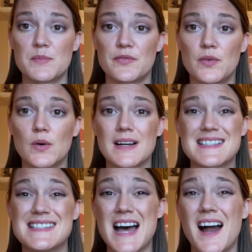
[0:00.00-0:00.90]
number 4
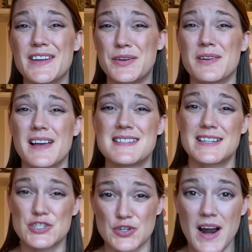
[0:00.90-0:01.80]
is not
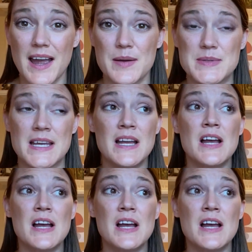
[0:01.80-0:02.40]
utilizing tribes.